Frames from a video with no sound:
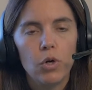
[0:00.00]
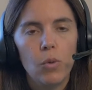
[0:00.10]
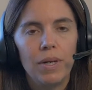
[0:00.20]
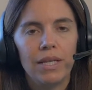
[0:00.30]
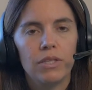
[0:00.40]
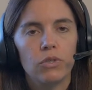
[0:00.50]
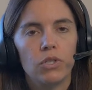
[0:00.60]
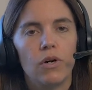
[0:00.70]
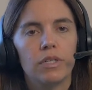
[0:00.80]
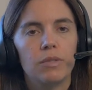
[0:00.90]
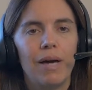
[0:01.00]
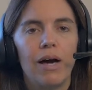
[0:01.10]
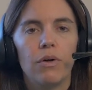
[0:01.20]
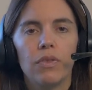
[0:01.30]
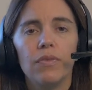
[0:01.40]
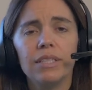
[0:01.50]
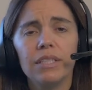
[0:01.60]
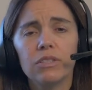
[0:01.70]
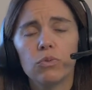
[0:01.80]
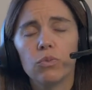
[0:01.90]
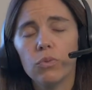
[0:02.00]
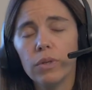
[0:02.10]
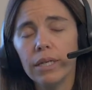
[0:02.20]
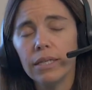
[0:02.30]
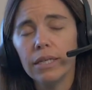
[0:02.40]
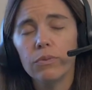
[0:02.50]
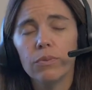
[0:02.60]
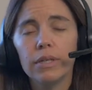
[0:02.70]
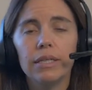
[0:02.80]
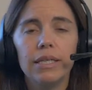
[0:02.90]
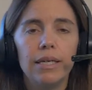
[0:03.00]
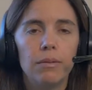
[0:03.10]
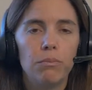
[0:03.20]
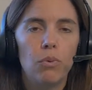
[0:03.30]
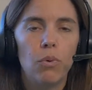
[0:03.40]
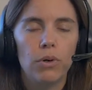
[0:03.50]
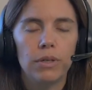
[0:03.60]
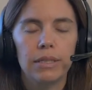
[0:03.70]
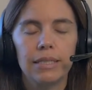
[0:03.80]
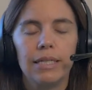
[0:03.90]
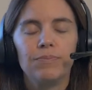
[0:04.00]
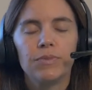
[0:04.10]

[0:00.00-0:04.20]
opening their dog's mouth. This is really, really important.